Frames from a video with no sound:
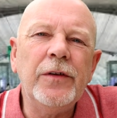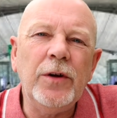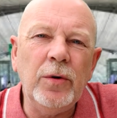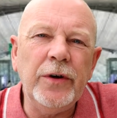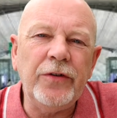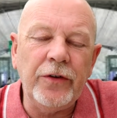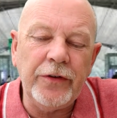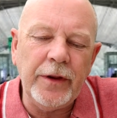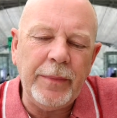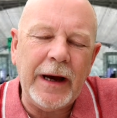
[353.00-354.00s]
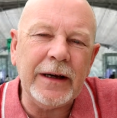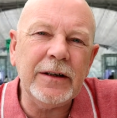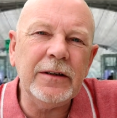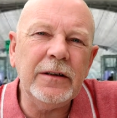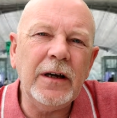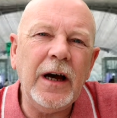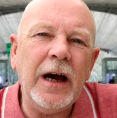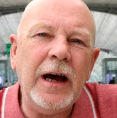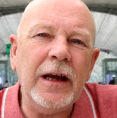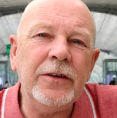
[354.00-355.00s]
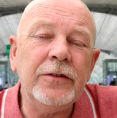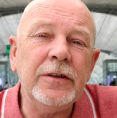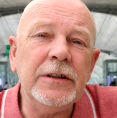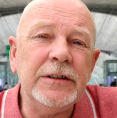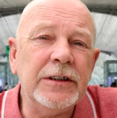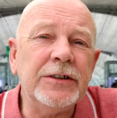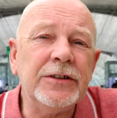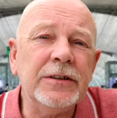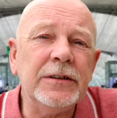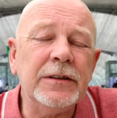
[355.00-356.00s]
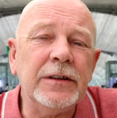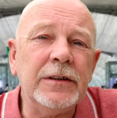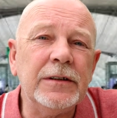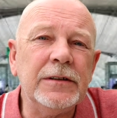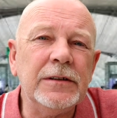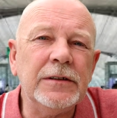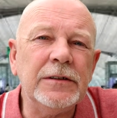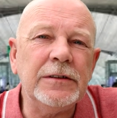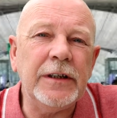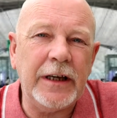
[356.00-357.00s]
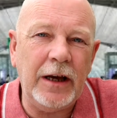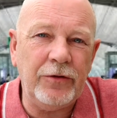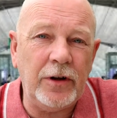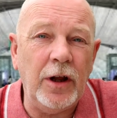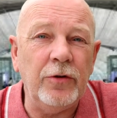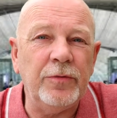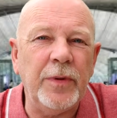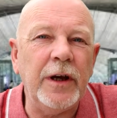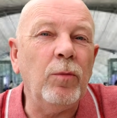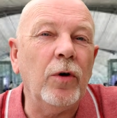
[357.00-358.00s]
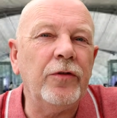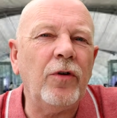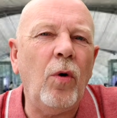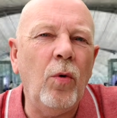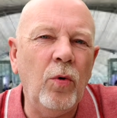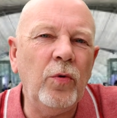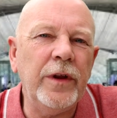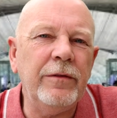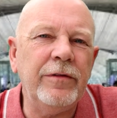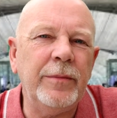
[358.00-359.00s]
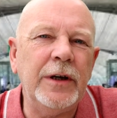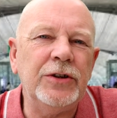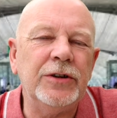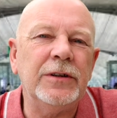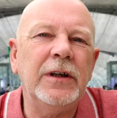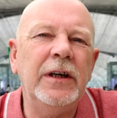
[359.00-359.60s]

The lawyer's onto the bank, and he says that the account's closed, but he wants all the information.